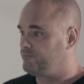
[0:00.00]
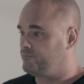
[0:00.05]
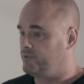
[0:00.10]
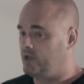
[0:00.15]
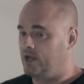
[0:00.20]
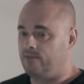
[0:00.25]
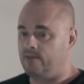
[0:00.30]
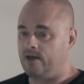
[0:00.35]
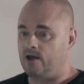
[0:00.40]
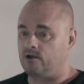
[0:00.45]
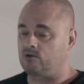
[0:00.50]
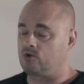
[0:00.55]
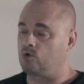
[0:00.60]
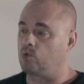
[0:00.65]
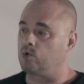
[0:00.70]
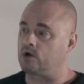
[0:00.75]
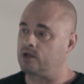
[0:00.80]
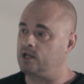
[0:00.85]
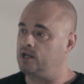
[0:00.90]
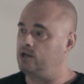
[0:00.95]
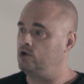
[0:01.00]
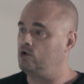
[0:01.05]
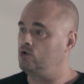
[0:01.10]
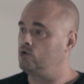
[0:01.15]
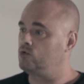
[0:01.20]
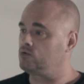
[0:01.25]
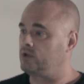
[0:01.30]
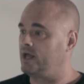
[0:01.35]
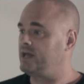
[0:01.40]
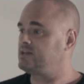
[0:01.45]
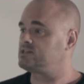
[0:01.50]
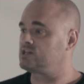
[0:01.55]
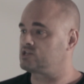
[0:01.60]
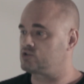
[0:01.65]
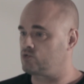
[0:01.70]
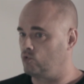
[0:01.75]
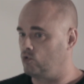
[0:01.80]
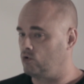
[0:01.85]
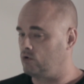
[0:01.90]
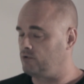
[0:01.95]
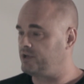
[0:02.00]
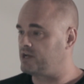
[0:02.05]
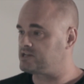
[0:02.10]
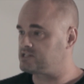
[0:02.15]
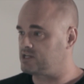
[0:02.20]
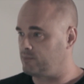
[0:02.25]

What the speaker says: And that quirky new Lasix rule doesn't